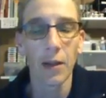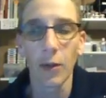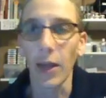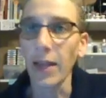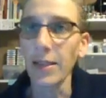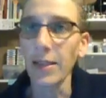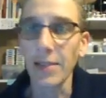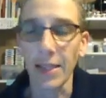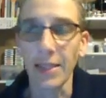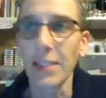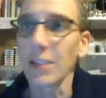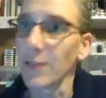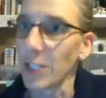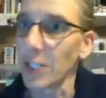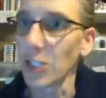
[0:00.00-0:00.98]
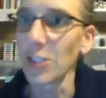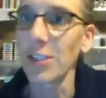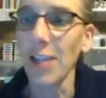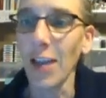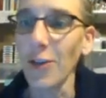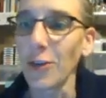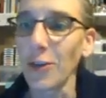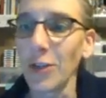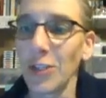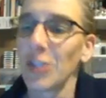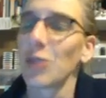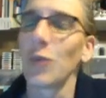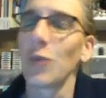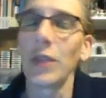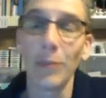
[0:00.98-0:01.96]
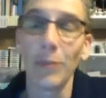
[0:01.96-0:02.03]
Okay, it's like this vicious cycle. You
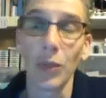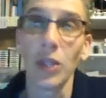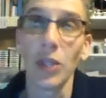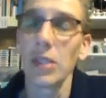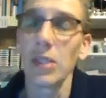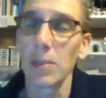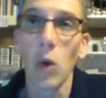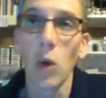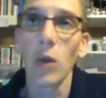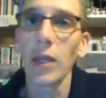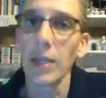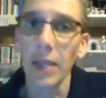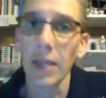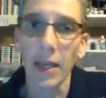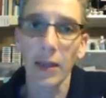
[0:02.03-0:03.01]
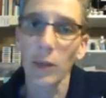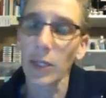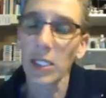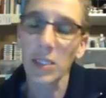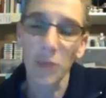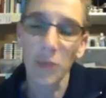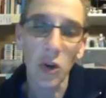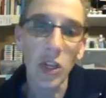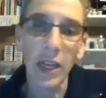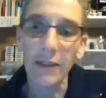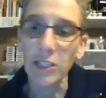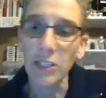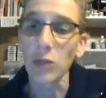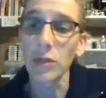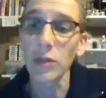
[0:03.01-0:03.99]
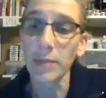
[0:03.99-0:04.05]
just wouldn't put smoking together. What does smoking have
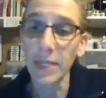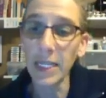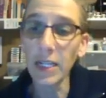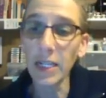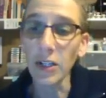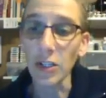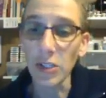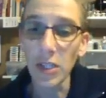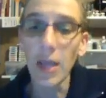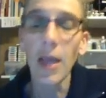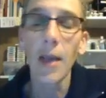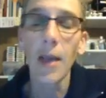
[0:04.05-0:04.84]
to do with Meniere's?